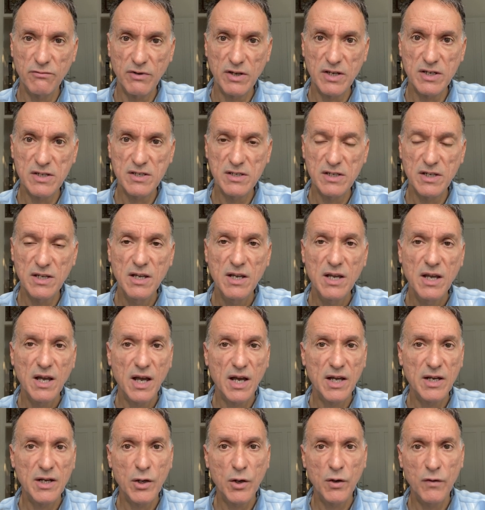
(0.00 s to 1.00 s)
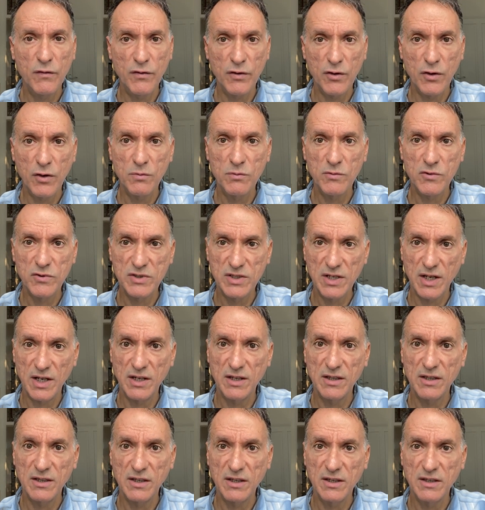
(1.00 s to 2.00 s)
risk and overall
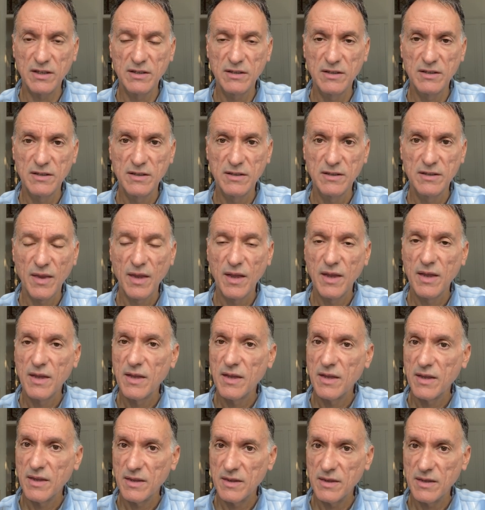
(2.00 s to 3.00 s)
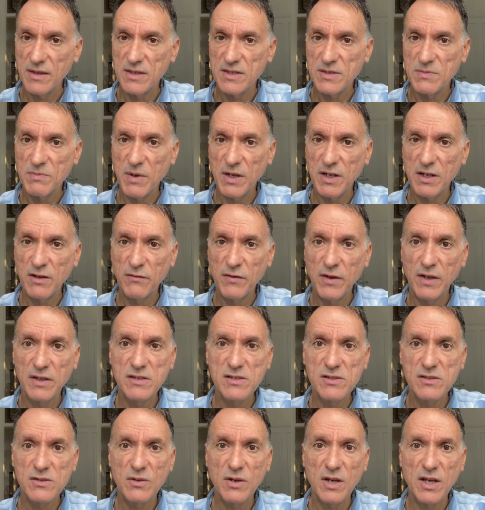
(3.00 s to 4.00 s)
mortality. These
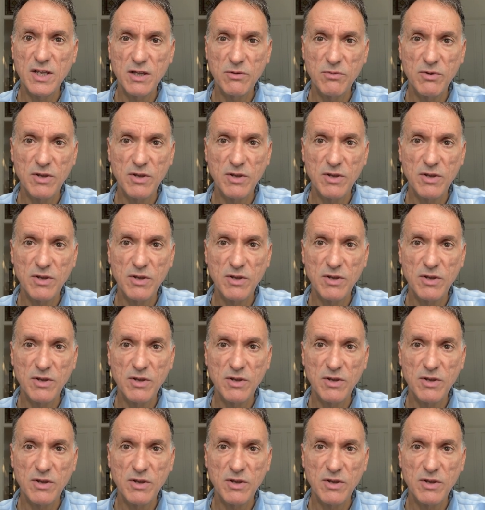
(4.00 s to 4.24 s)
benefits, together